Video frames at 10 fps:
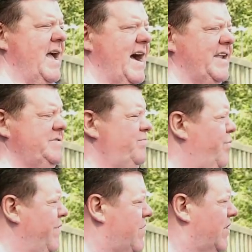And
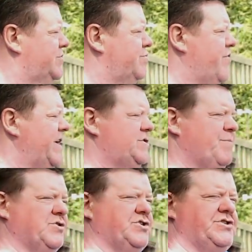we've got some great
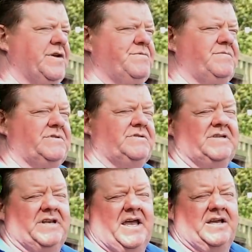sponsorship
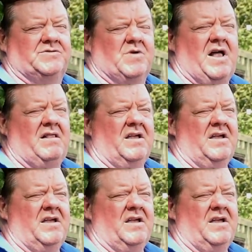today as well.